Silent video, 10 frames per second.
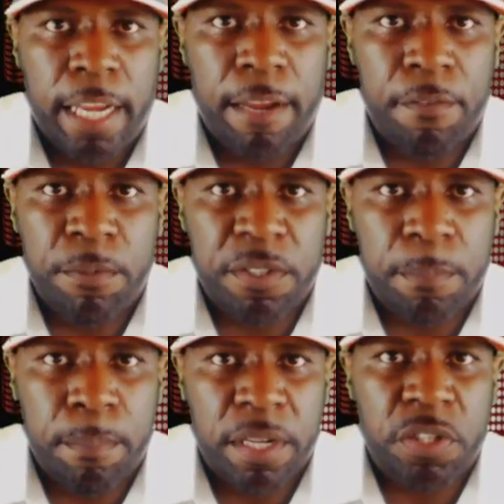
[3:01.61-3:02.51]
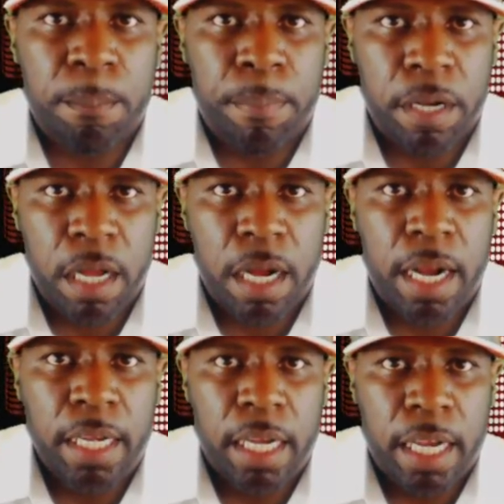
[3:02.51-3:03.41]
if it was a bunch of
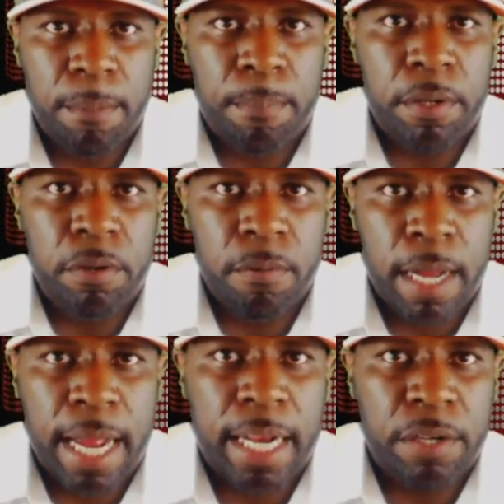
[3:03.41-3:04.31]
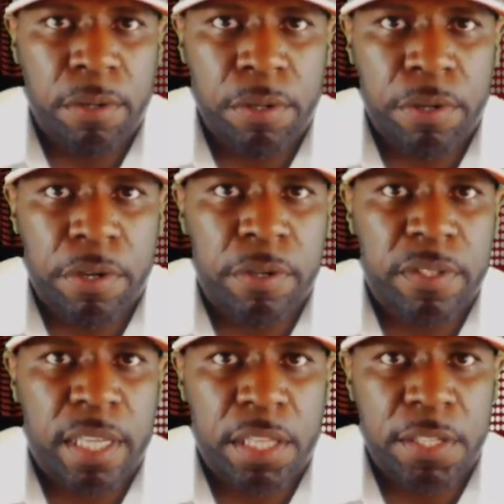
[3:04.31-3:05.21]
blonde-headed, blue-eyed little
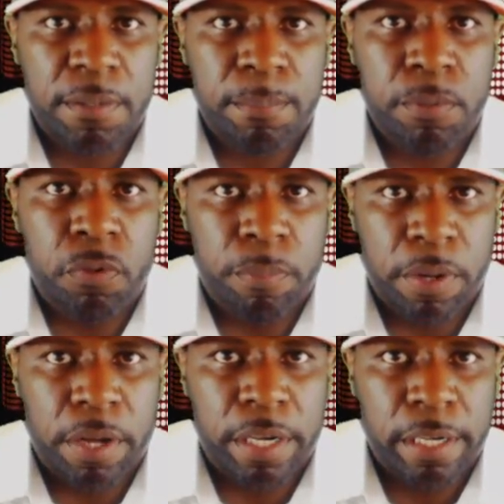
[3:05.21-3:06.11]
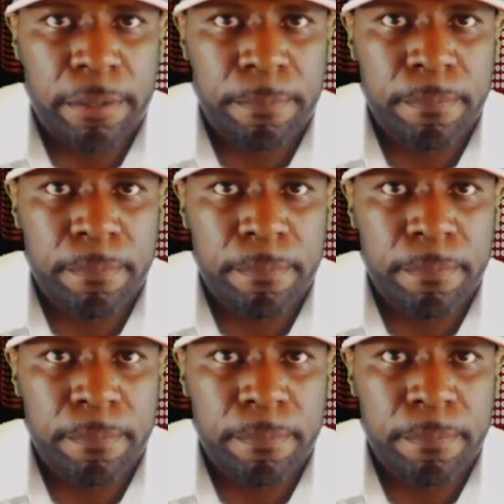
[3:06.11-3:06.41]
girls at this pool party?